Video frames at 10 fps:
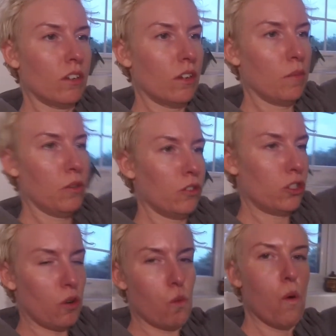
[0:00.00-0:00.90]
I'm not
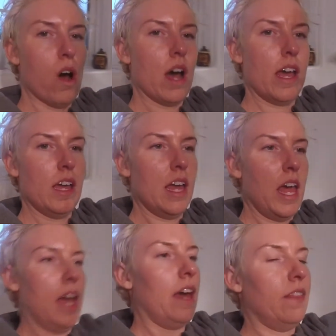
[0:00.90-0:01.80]
sure why,
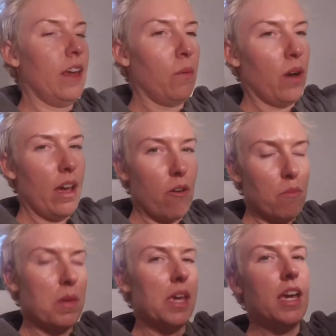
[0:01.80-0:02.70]
and that will help
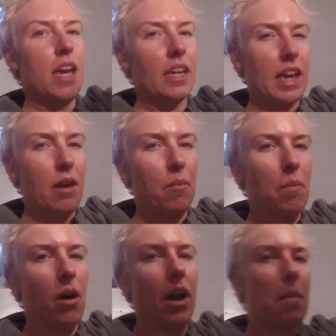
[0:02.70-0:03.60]
me get
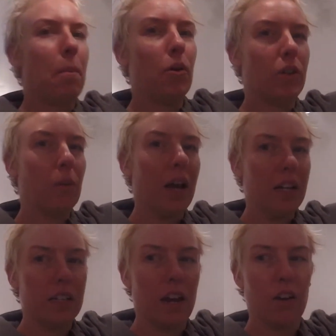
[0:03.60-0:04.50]
my body weight
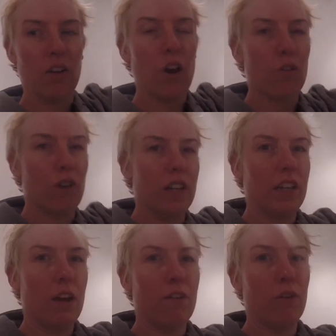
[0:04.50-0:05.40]
down
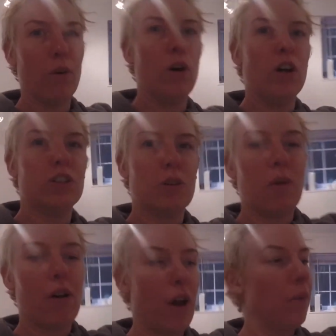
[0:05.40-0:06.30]
ready for
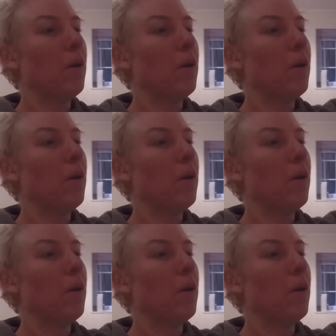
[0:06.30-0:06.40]
tomorrow.